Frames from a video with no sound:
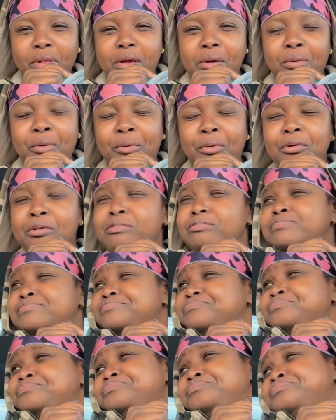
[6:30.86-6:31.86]
Ooh.
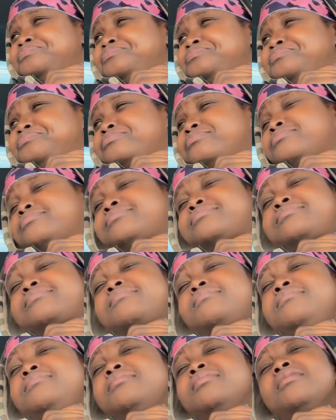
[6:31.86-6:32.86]

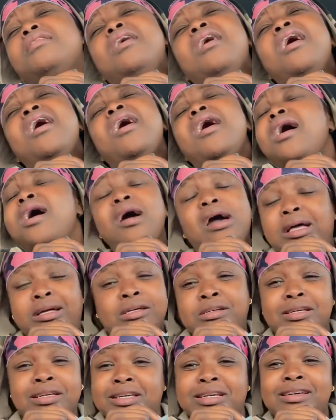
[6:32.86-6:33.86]
Ah.
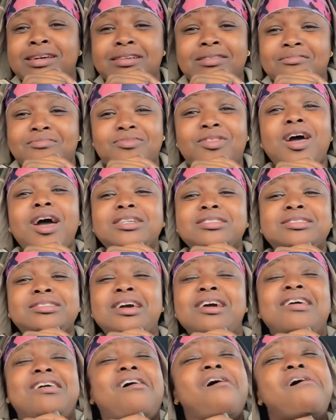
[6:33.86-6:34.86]
Now I see.
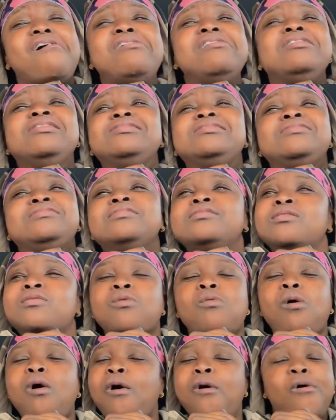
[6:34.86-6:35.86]

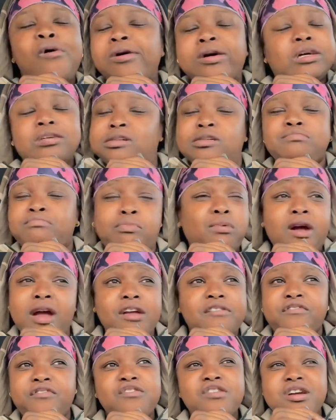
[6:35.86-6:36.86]
Woo.
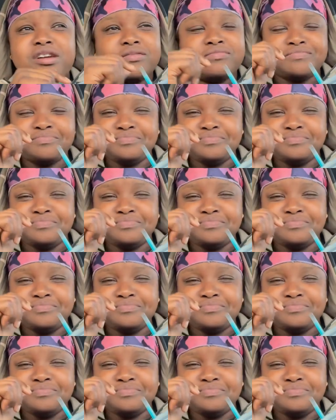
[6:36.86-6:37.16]
Brain free.